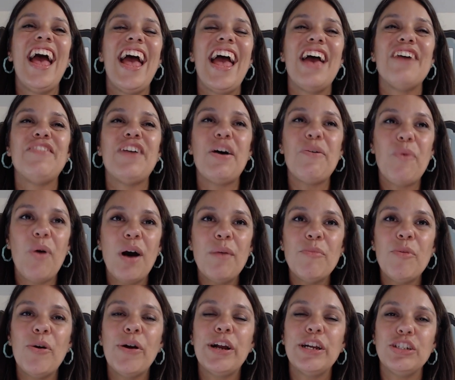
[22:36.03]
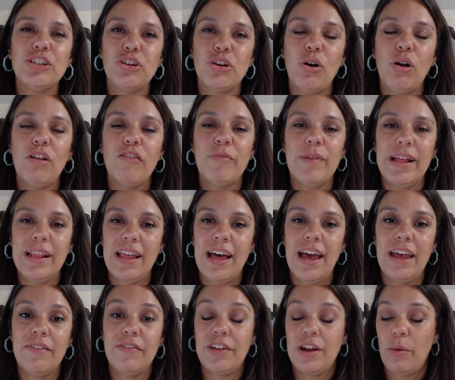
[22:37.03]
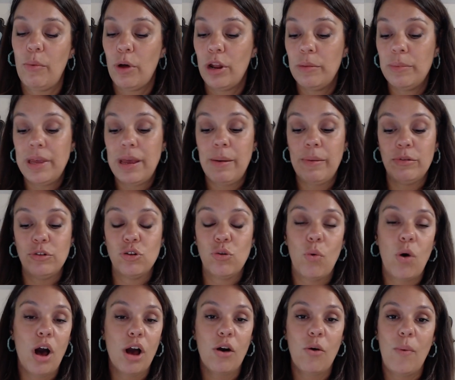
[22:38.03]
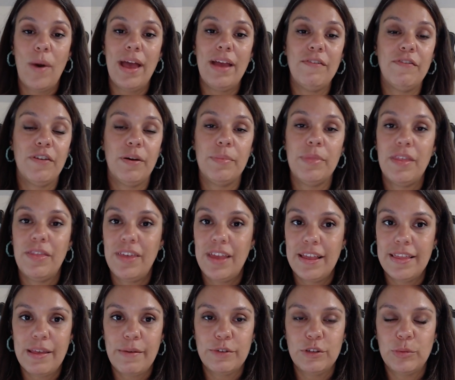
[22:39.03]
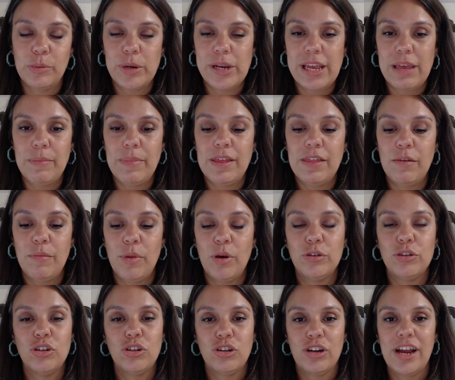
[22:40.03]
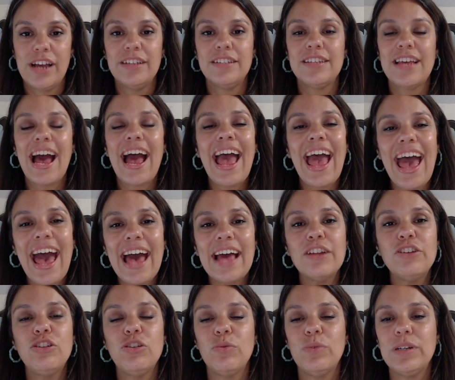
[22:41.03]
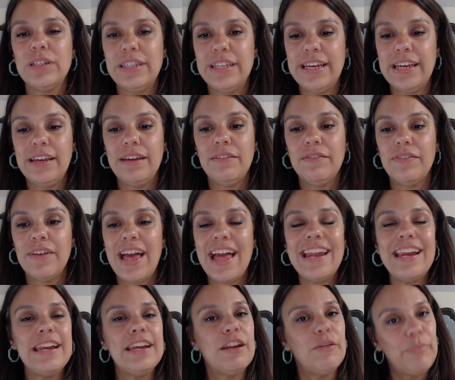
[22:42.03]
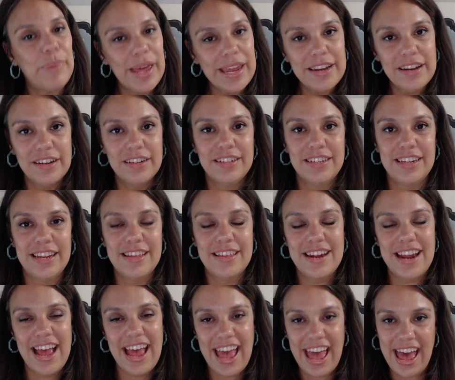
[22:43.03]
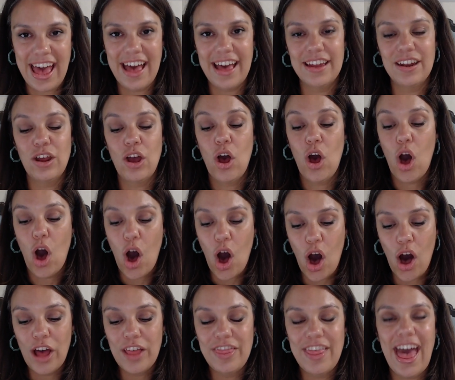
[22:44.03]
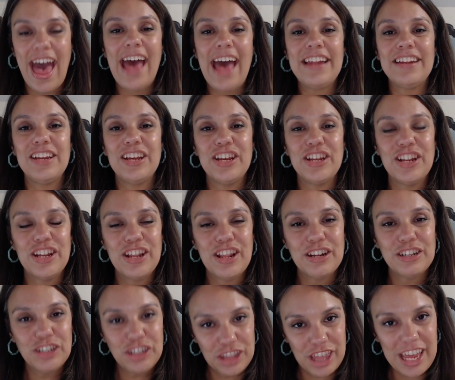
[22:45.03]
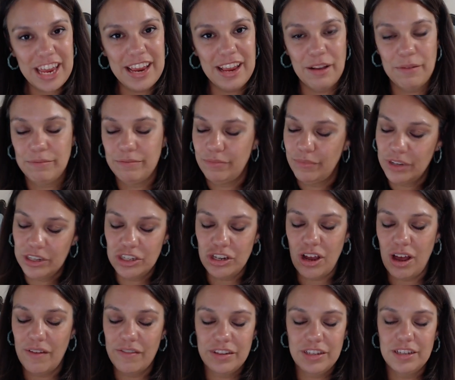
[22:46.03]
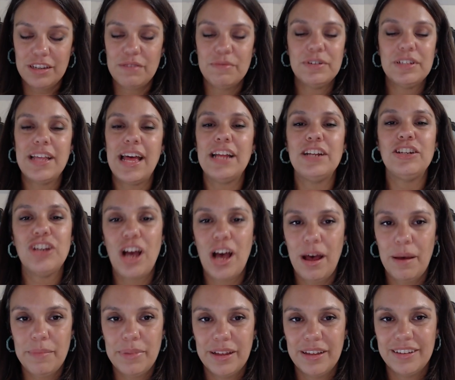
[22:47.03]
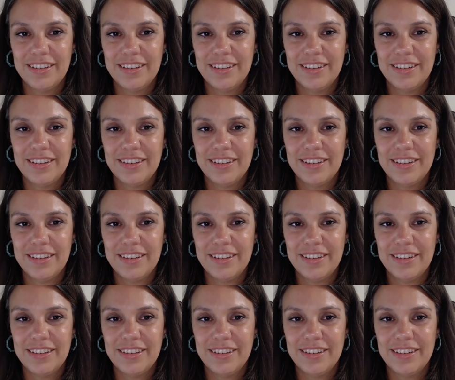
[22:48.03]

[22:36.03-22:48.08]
If I want more control of my life and I want to be able to walk away from the thing that was bringing me the most stress, I had to relieve any dependency that I had on that thing, which obviously was that job.